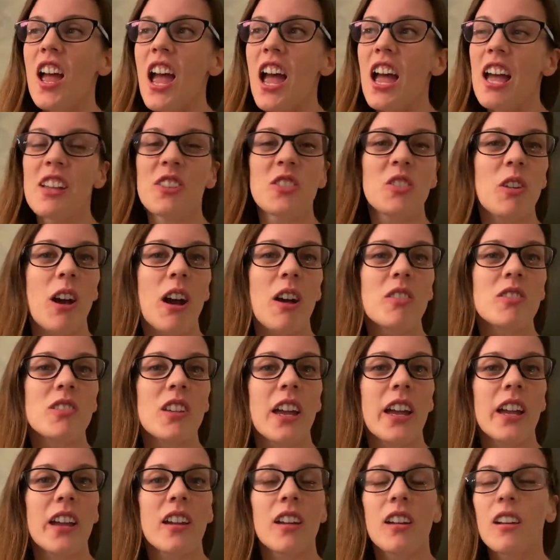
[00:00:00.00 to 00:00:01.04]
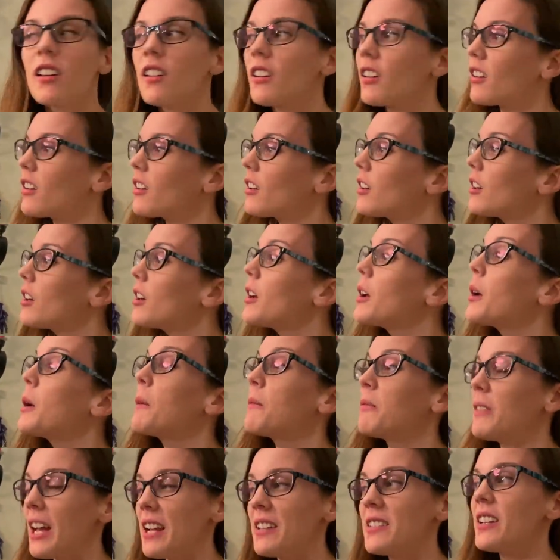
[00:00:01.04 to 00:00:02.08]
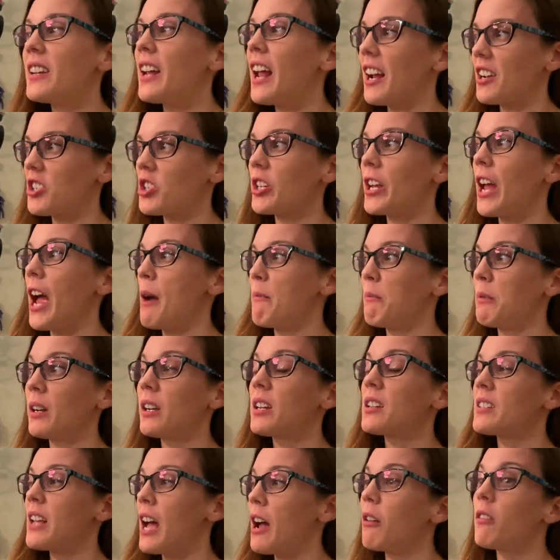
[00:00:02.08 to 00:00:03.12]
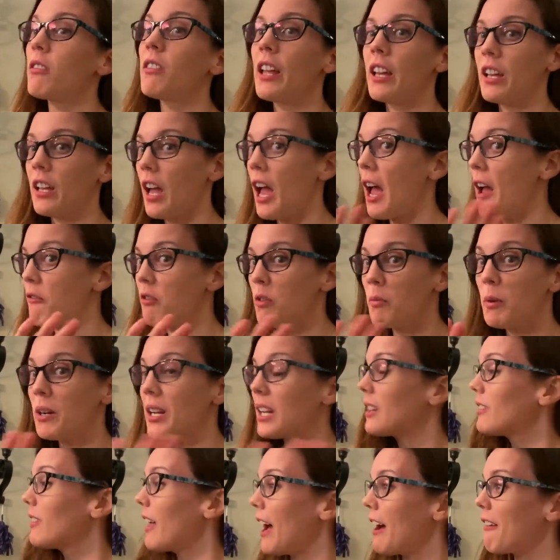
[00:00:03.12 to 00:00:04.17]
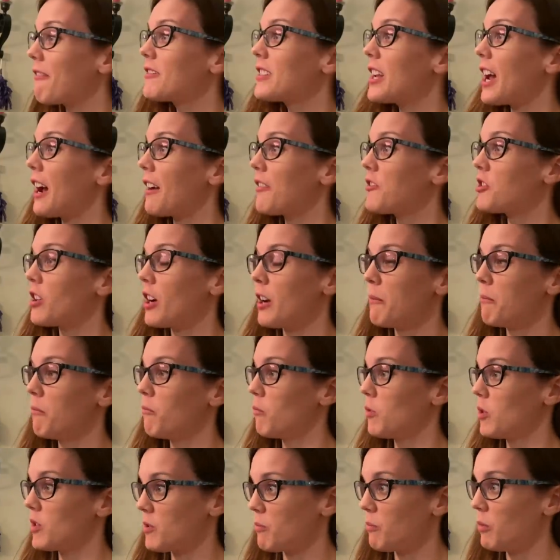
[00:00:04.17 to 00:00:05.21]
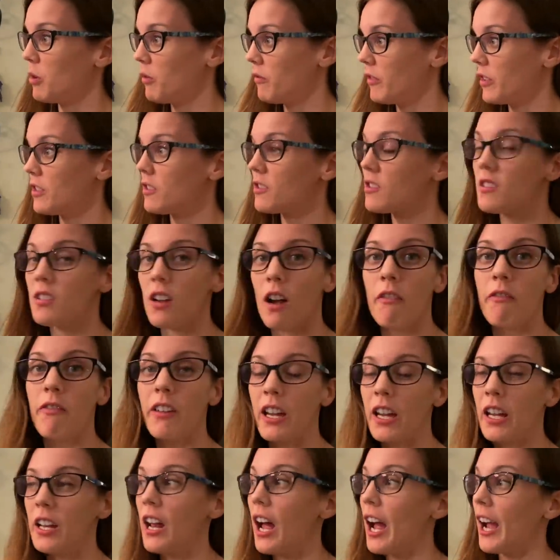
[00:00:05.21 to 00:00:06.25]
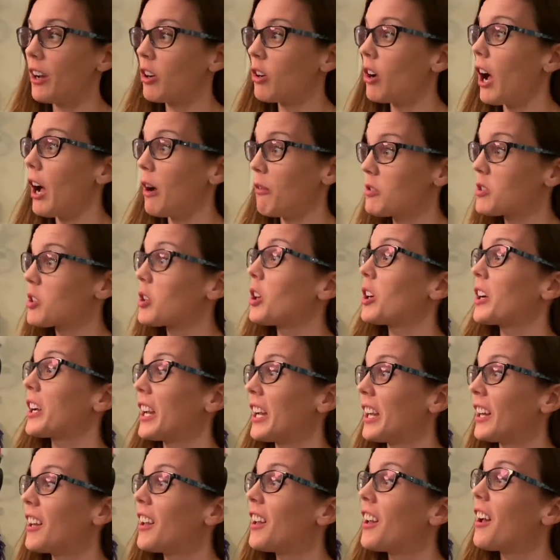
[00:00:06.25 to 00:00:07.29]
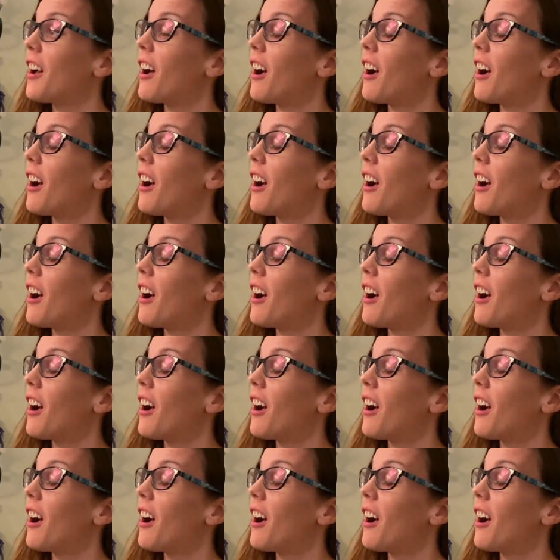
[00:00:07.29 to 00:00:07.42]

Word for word: and so I was like, did that actually happen? That did actually happen, because like everybody left after I was moving stuff in. I was cooking